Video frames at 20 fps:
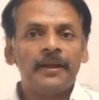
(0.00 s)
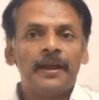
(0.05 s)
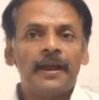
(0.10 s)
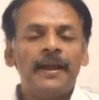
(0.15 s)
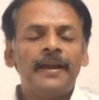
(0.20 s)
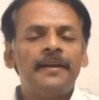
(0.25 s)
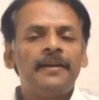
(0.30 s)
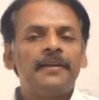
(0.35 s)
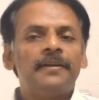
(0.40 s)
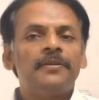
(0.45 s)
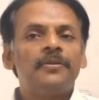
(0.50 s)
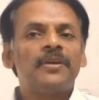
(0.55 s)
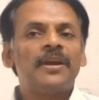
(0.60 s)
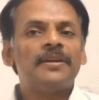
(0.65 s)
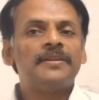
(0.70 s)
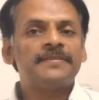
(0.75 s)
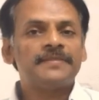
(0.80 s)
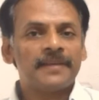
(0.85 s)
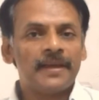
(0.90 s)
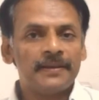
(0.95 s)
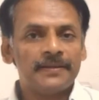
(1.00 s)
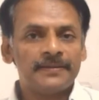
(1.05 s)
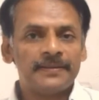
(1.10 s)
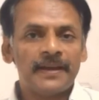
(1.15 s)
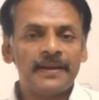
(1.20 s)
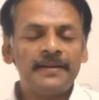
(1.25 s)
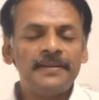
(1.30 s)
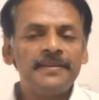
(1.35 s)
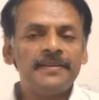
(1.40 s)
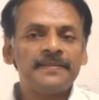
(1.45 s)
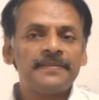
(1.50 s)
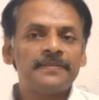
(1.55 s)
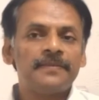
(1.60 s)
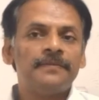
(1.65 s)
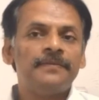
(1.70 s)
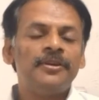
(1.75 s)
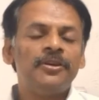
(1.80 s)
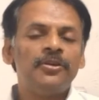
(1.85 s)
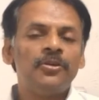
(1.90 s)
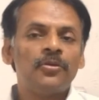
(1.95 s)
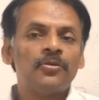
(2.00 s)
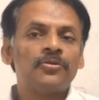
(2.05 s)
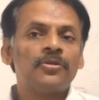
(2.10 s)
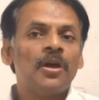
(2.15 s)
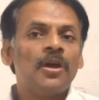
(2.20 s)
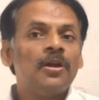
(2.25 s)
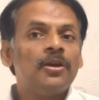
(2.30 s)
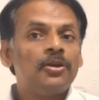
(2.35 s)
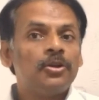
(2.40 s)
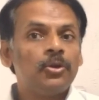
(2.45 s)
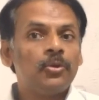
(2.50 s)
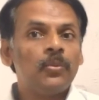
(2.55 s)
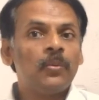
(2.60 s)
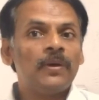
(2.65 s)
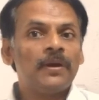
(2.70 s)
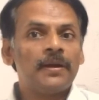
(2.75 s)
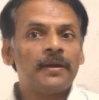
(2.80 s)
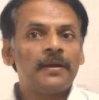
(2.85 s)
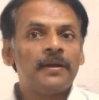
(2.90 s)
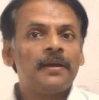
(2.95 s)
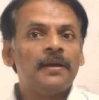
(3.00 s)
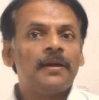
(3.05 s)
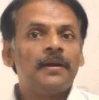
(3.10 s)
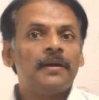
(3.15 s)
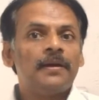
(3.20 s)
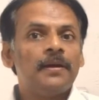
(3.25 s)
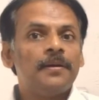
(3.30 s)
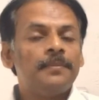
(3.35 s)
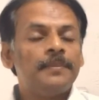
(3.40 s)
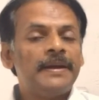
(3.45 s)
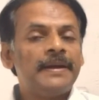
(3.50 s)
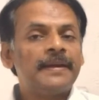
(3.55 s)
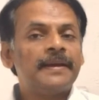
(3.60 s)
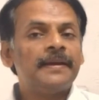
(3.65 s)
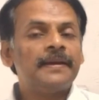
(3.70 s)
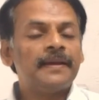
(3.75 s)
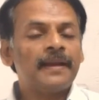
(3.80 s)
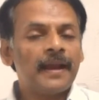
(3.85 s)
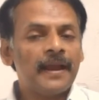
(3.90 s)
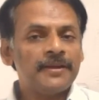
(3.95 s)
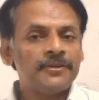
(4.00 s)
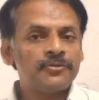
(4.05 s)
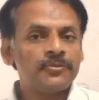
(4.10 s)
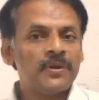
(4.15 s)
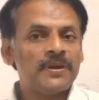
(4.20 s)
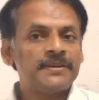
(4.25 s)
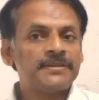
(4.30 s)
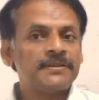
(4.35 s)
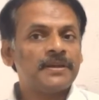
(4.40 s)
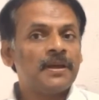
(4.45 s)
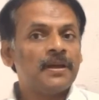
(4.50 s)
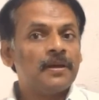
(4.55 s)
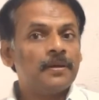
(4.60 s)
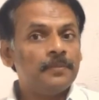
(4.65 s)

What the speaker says: and you can send these videos to your medical graduates,